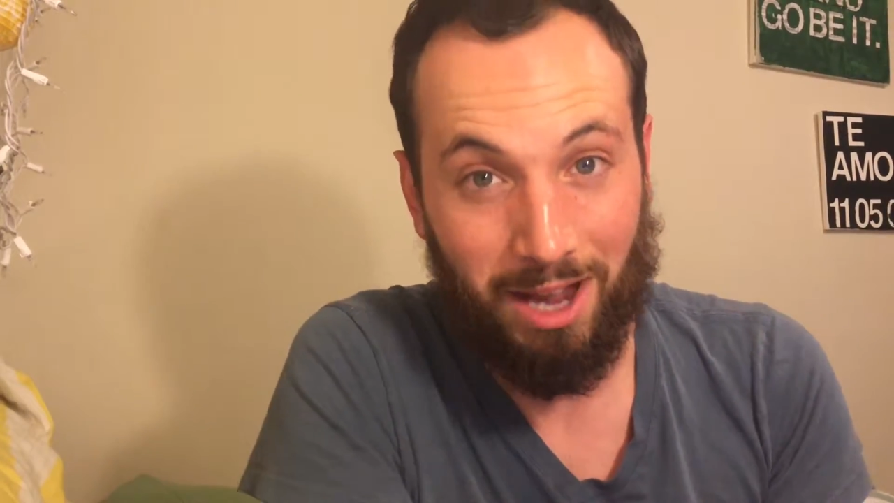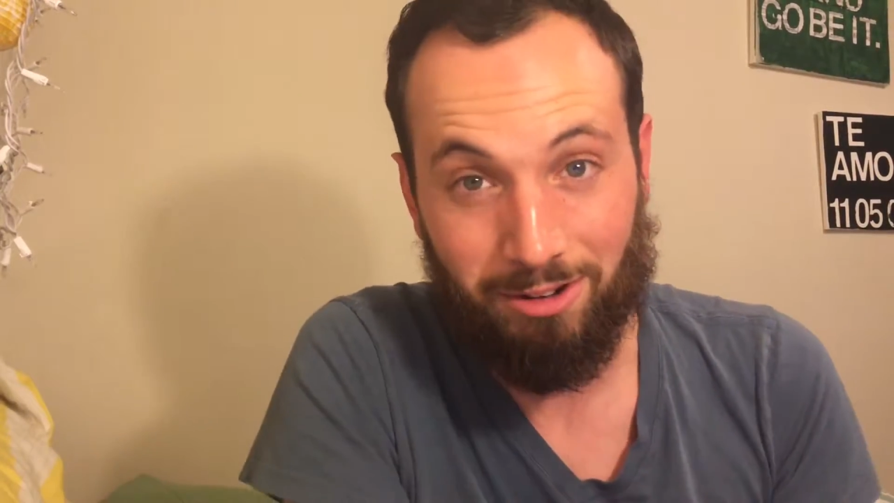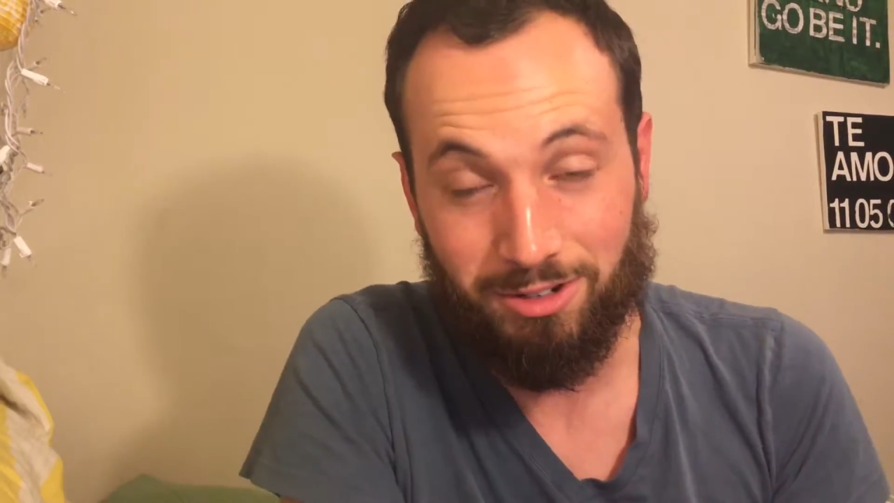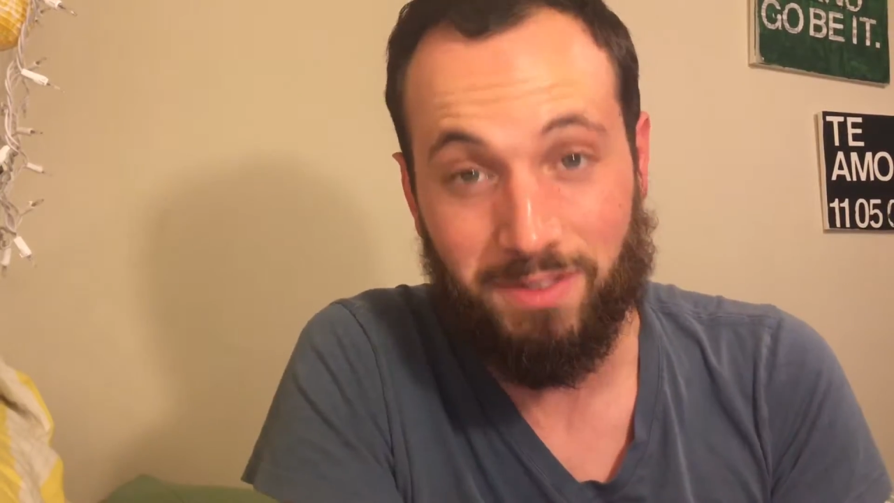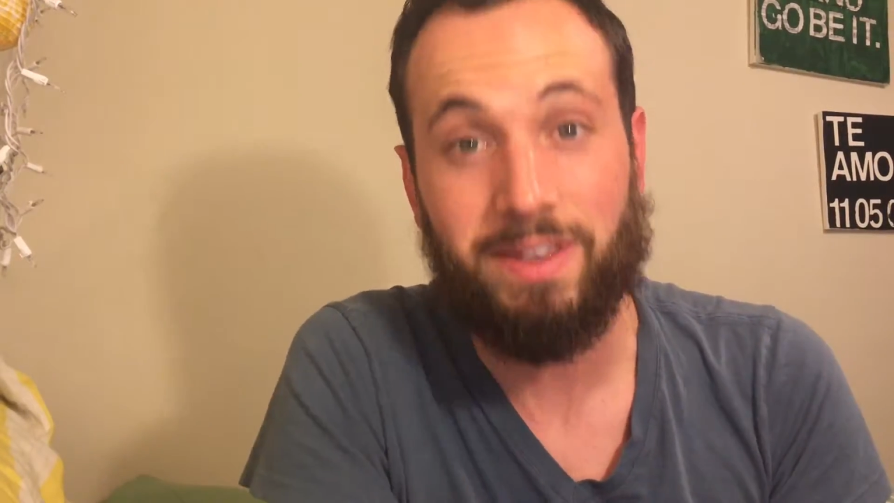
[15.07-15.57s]

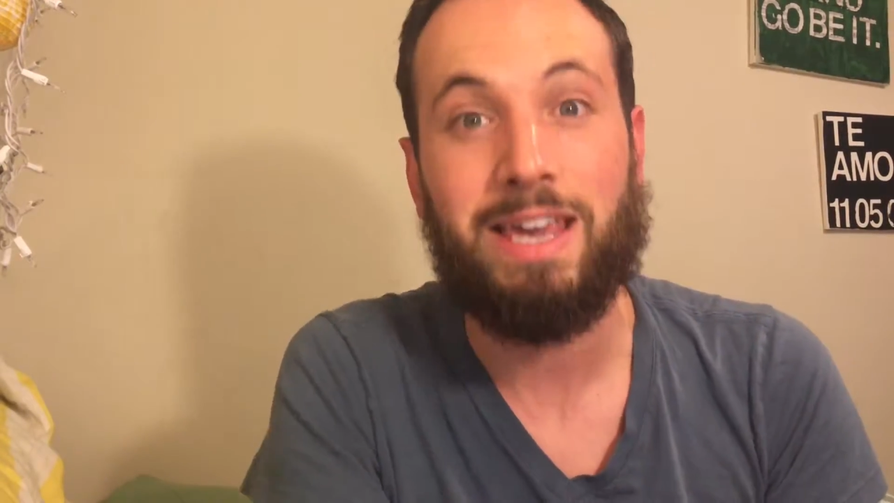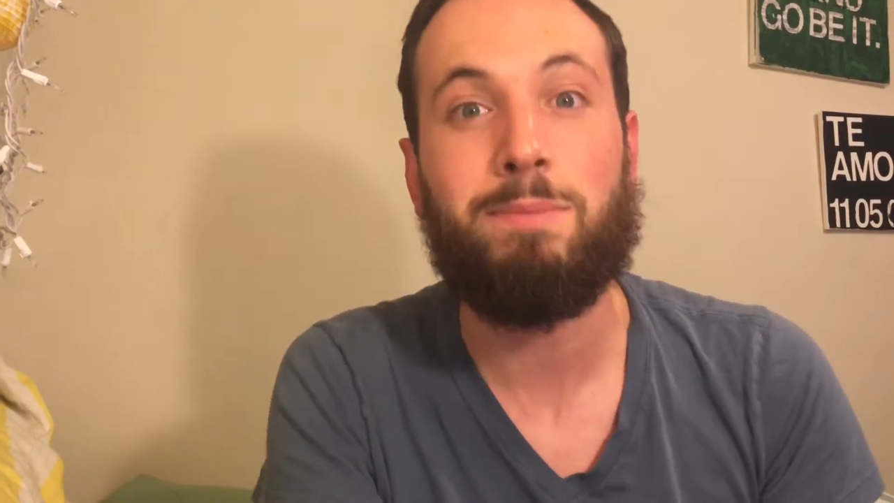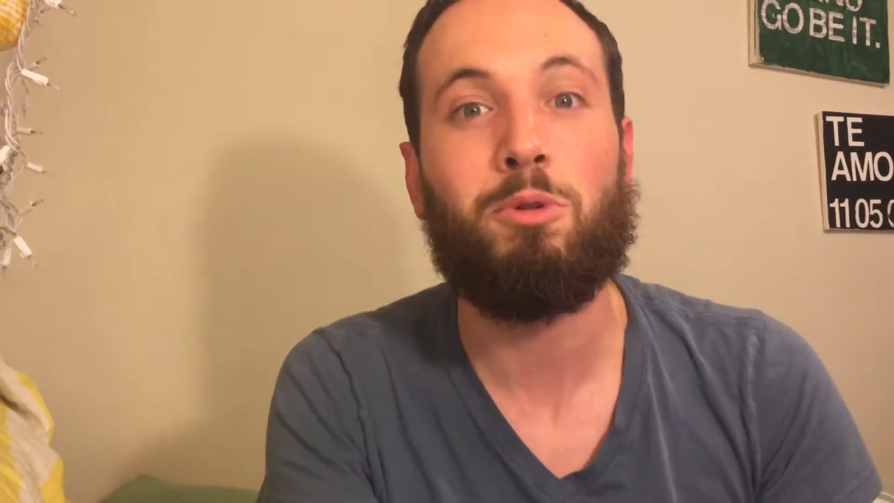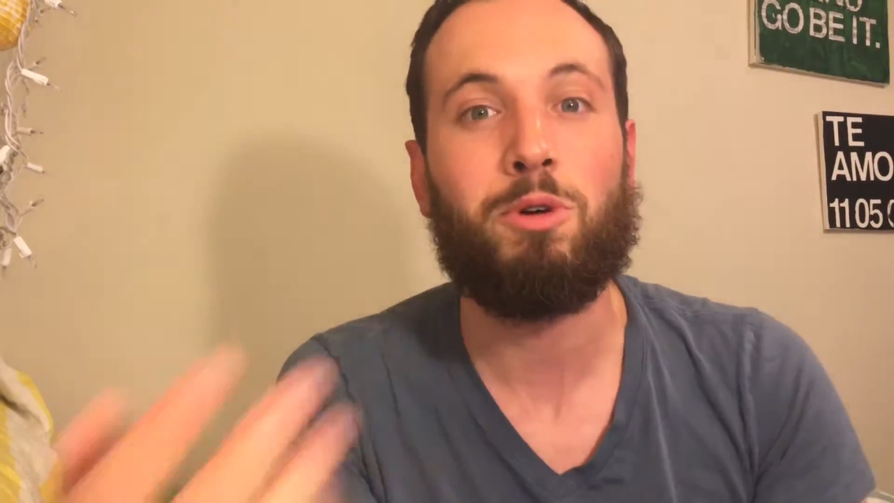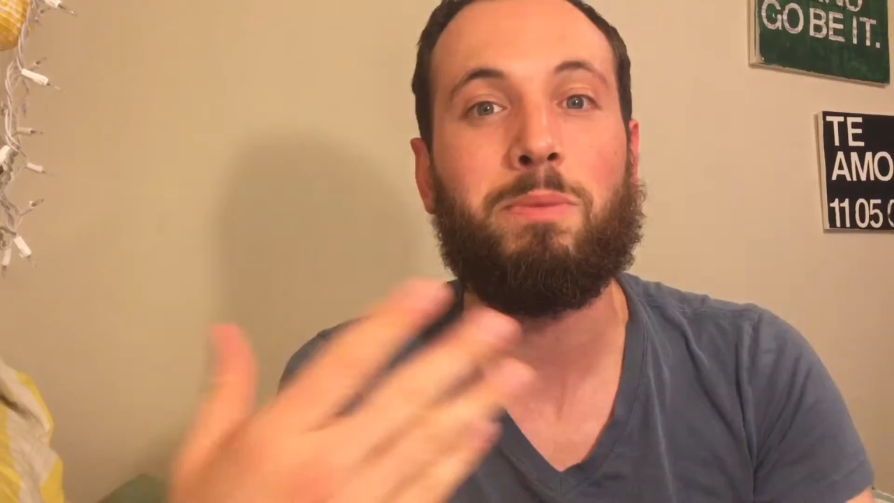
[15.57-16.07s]
characters on the
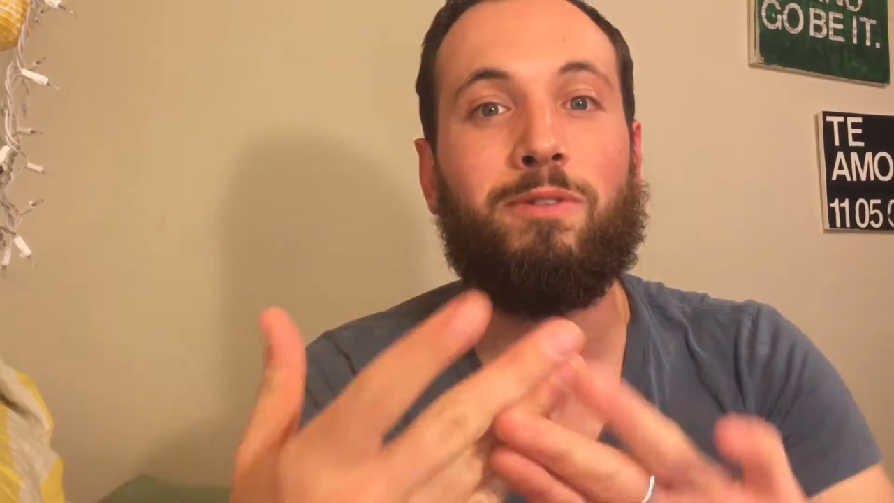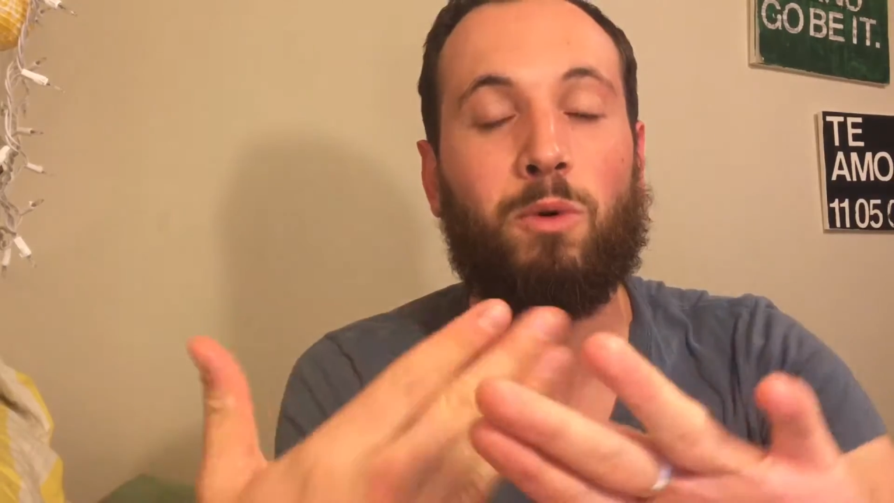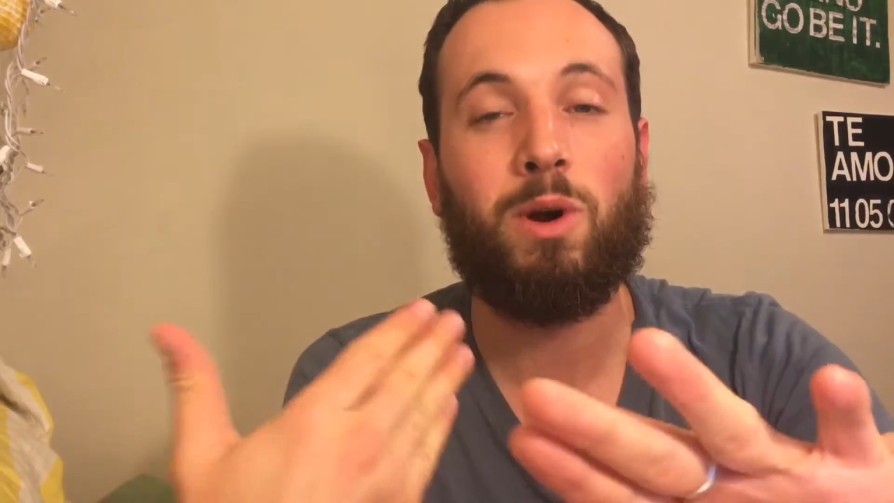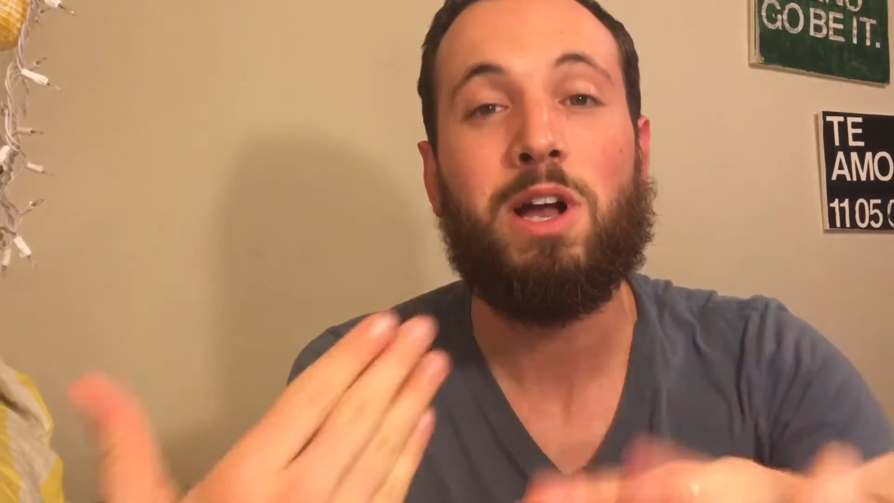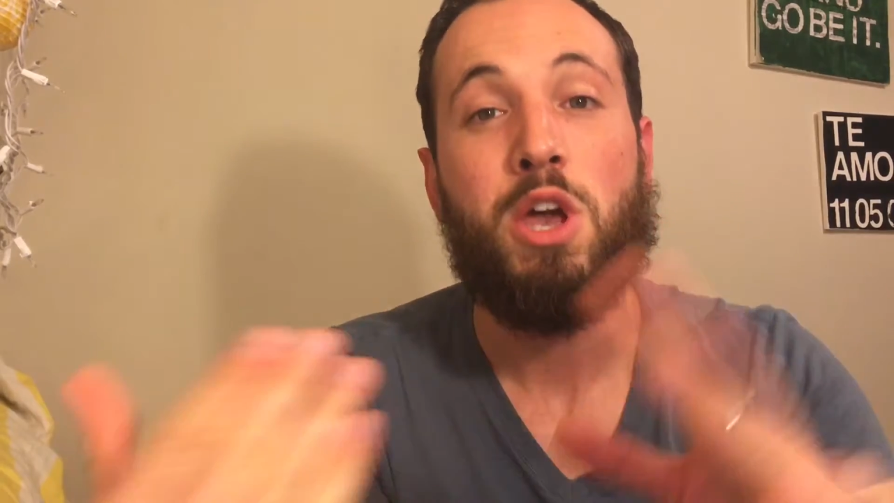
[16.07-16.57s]
keyboard
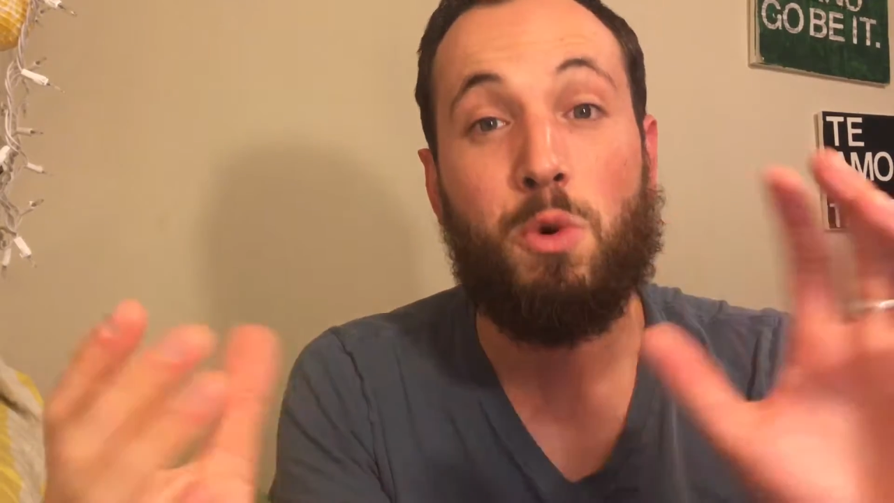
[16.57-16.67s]
before